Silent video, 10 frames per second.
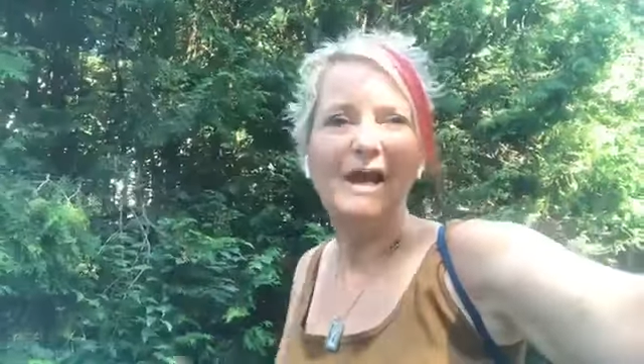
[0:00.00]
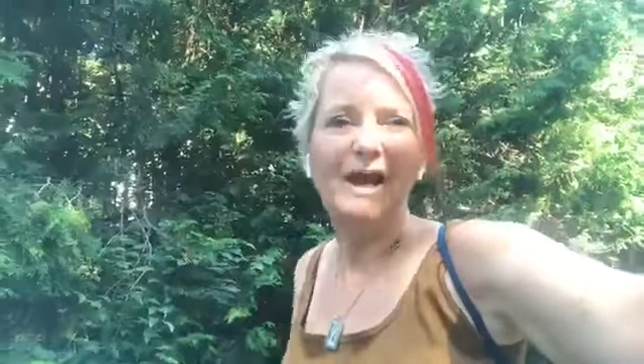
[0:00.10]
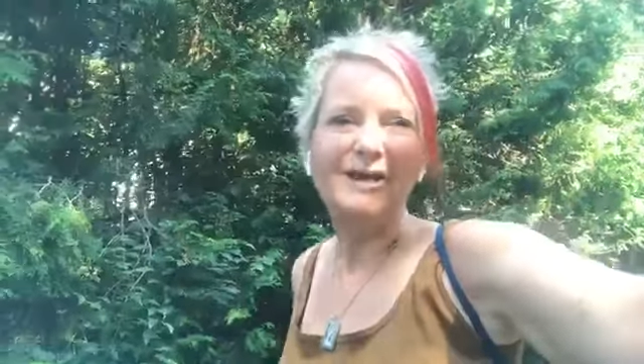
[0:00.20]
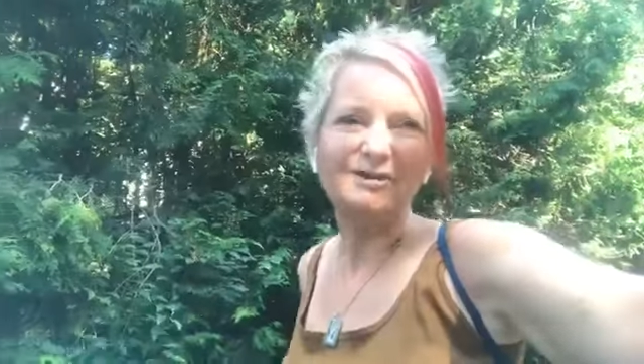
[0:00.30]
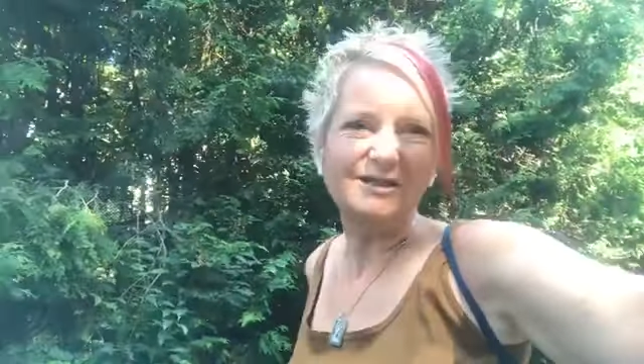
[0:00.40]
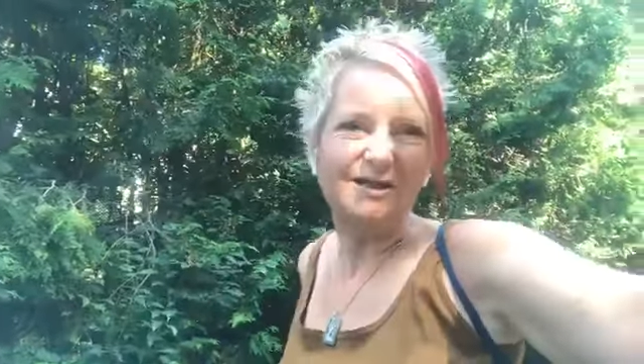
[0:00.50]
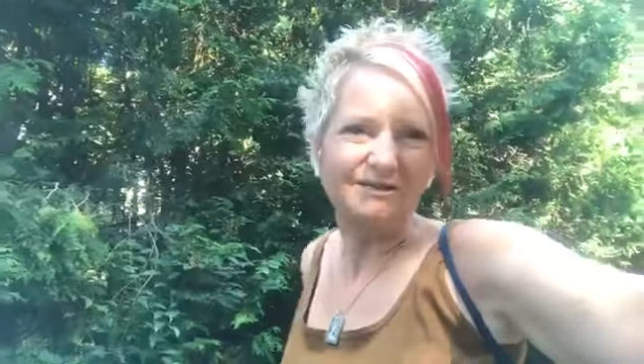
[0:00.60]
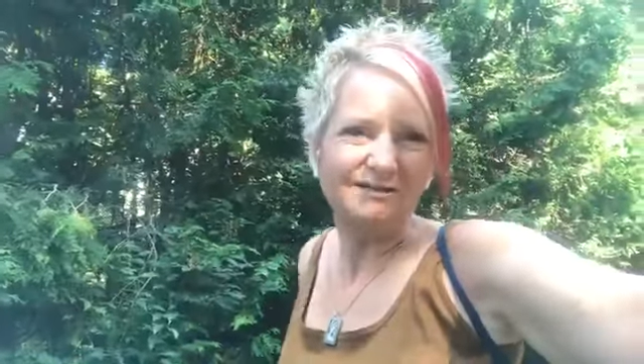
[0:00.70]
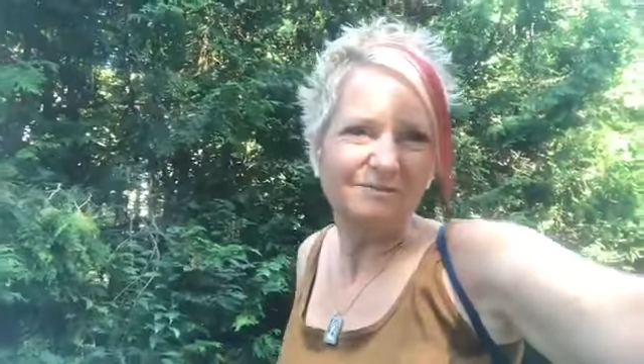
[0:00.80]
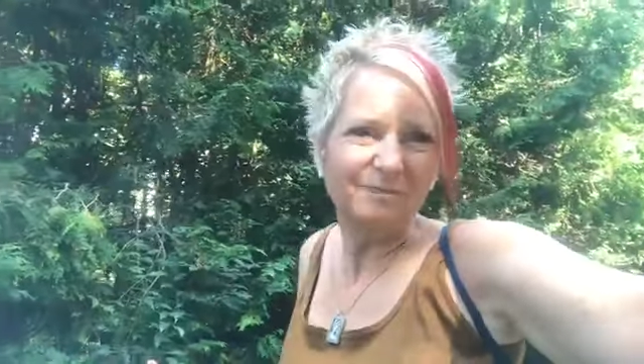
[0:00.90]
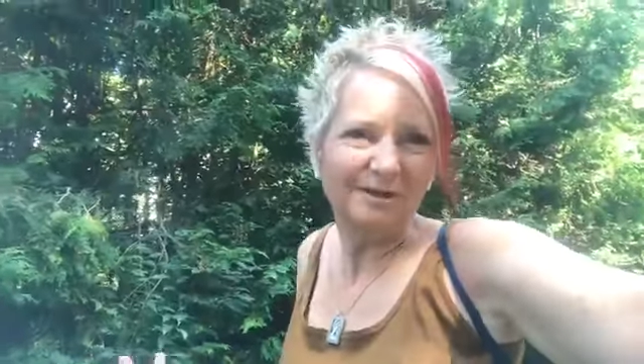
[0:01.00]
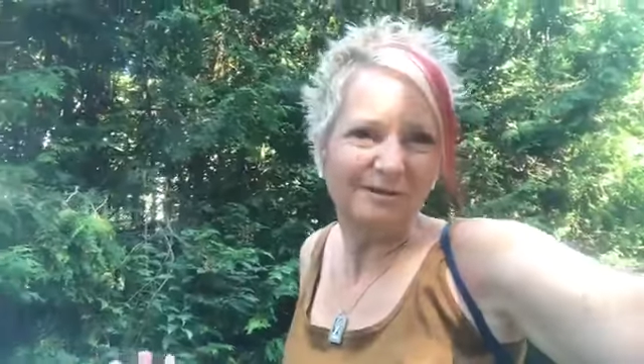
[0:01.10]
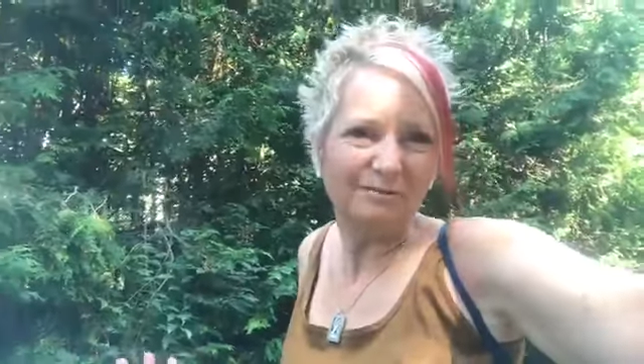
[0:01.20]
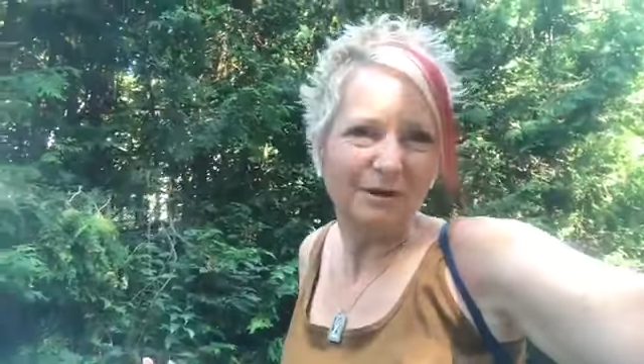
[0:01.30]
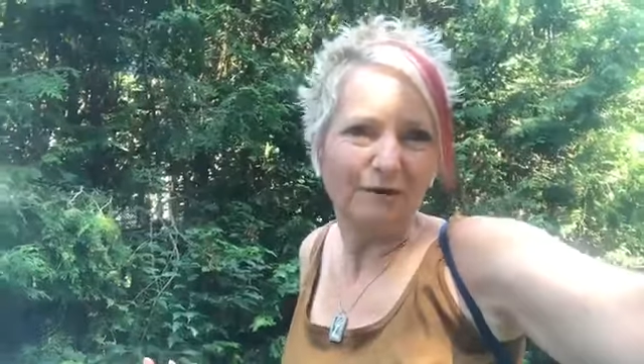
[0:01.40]
actually causes me to
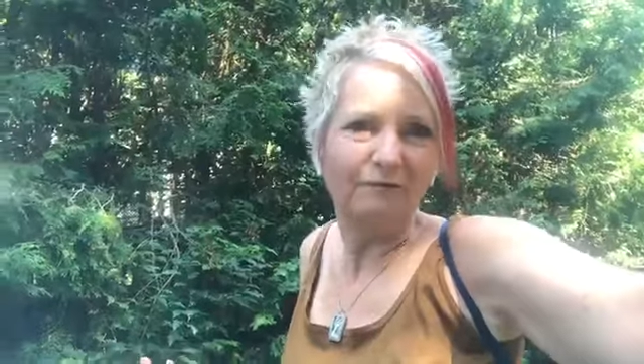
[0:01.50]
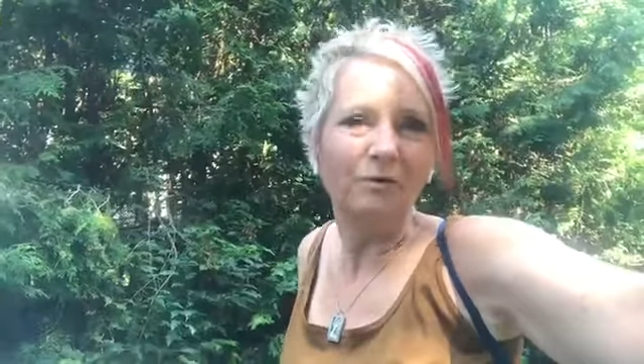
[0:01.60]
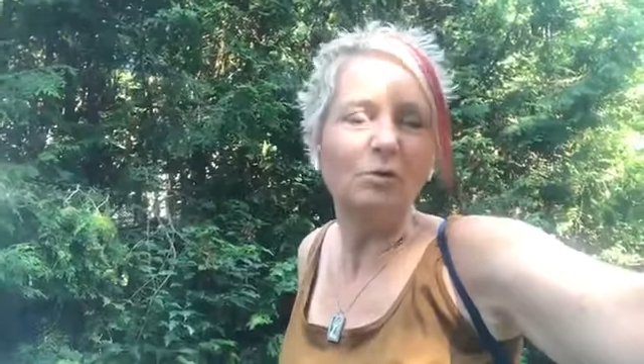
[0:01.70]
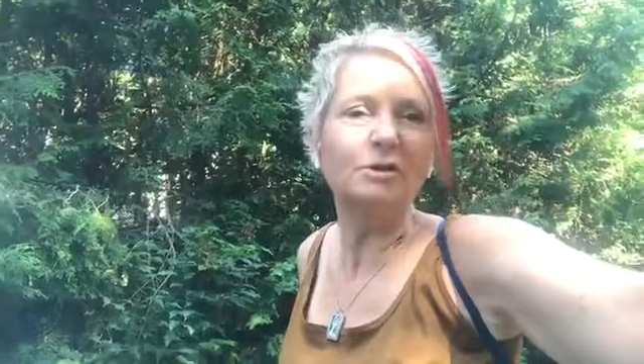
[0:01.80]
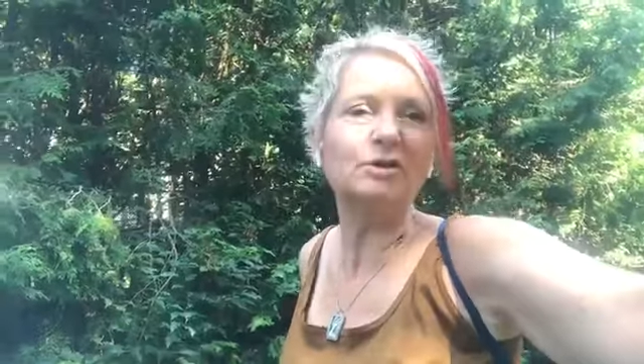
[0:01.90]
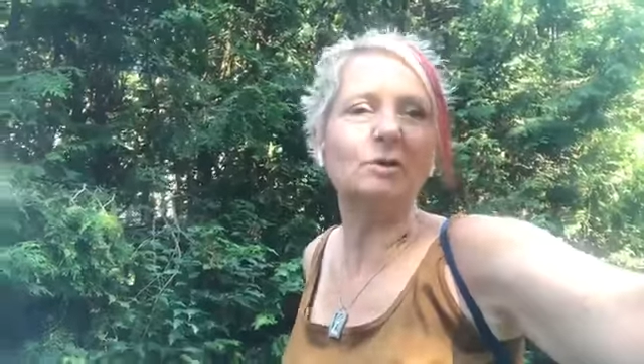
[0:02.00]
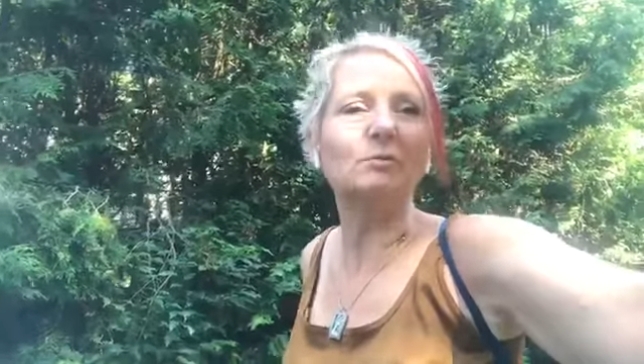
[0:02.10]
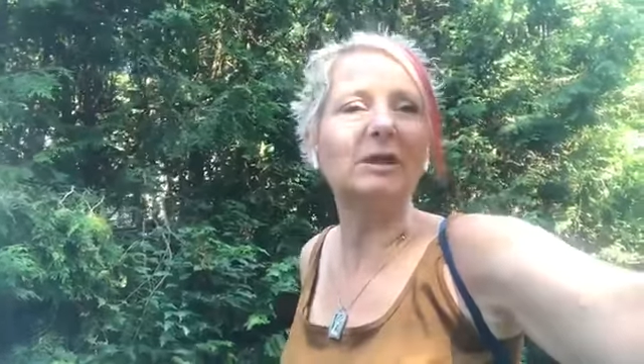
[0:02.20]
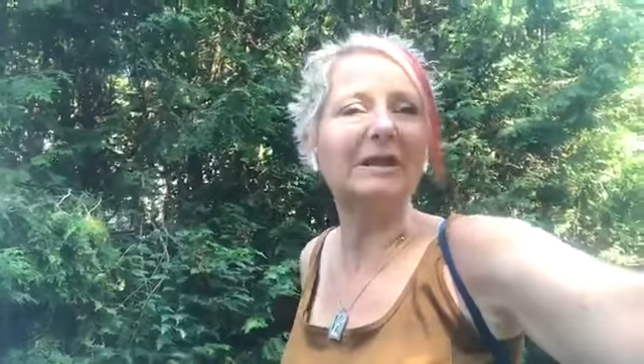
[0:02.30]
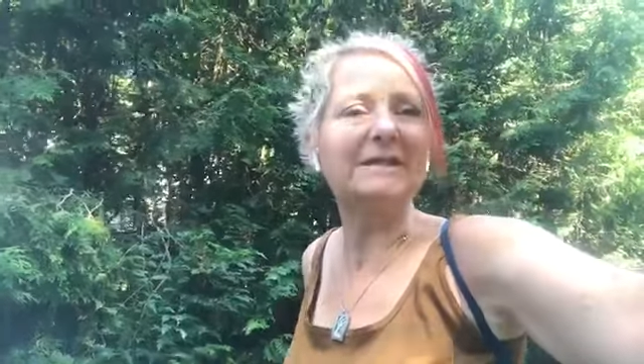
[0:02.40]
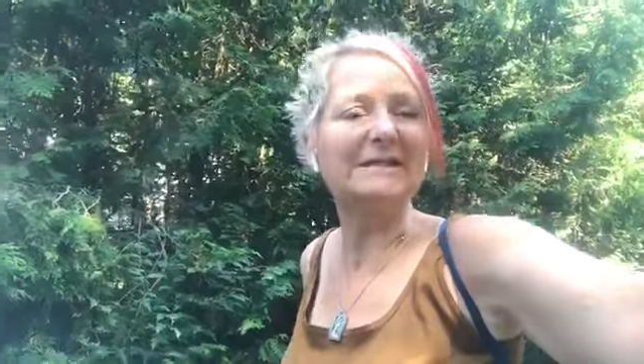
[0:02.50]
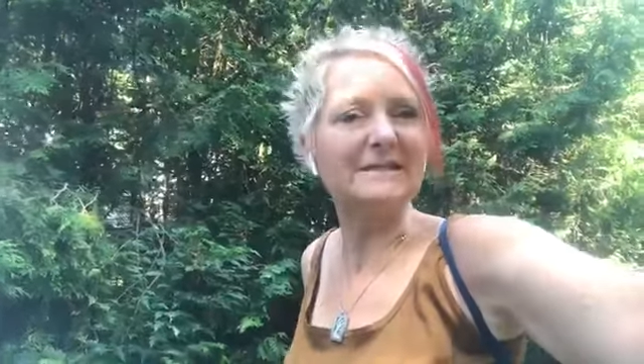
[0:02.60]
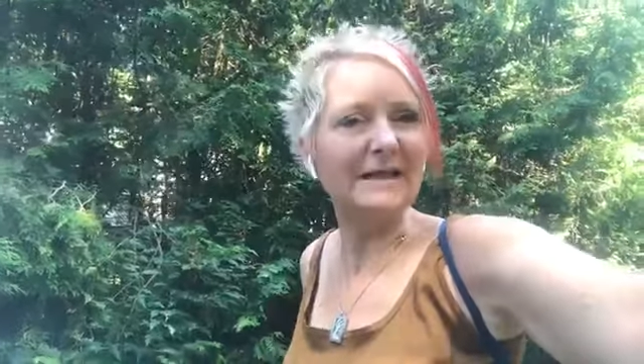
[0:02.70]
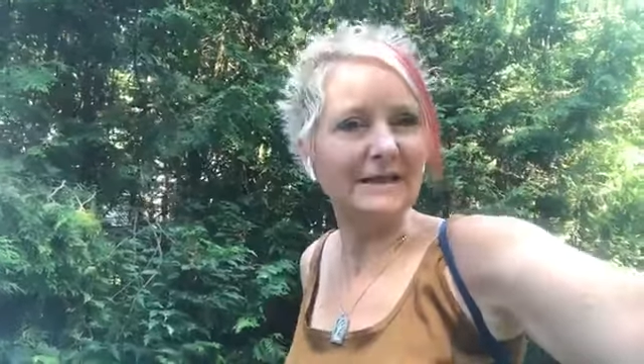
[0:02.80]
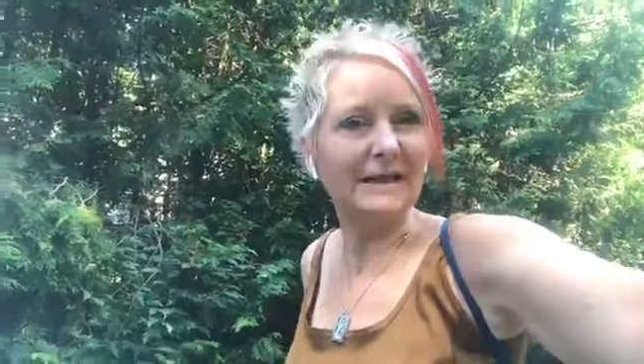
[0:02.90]
look really foolish and really
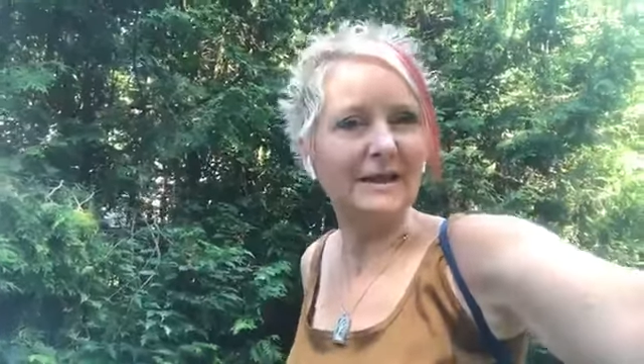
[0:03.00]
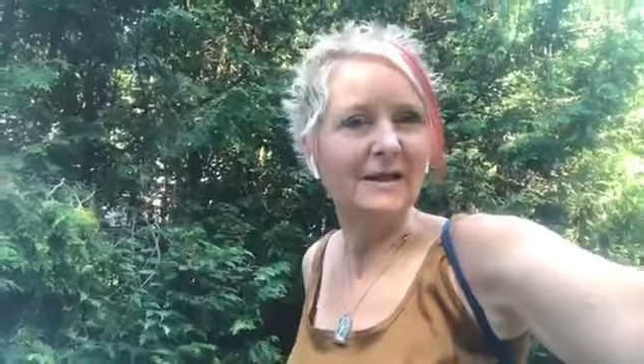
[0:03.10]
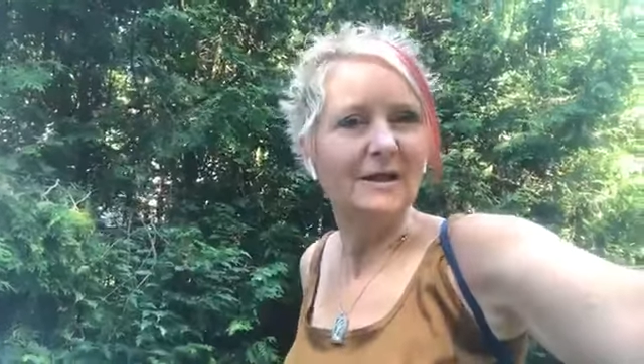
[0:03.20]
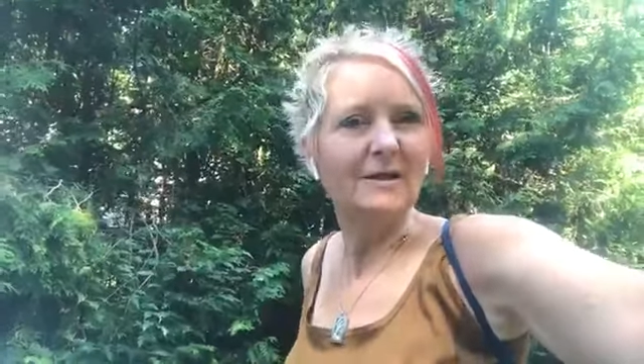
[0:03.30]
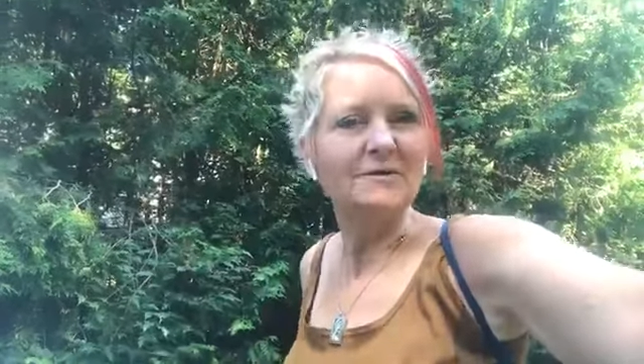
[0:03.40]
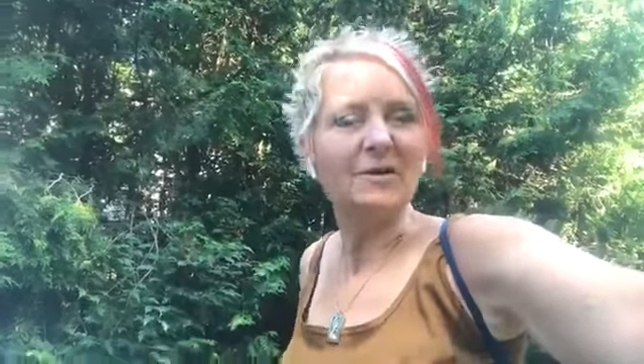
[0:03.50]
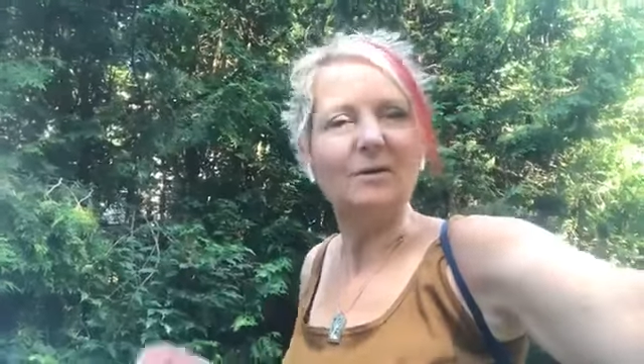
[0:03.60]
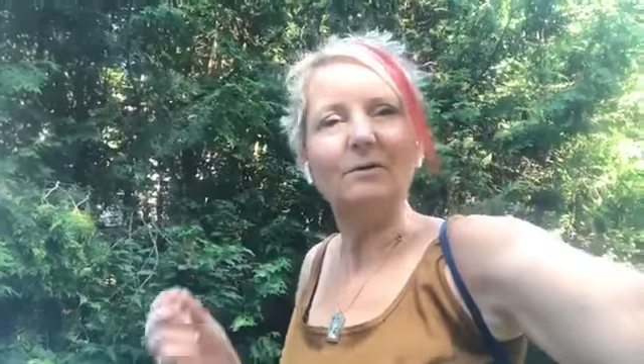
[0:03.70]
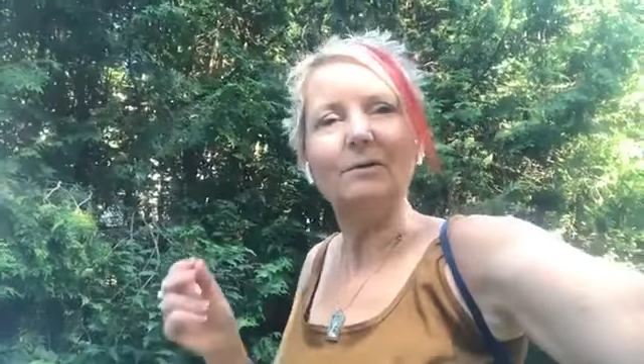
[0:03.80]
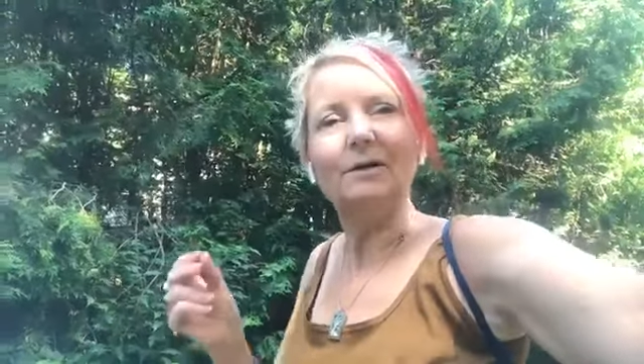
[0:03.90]
silly. So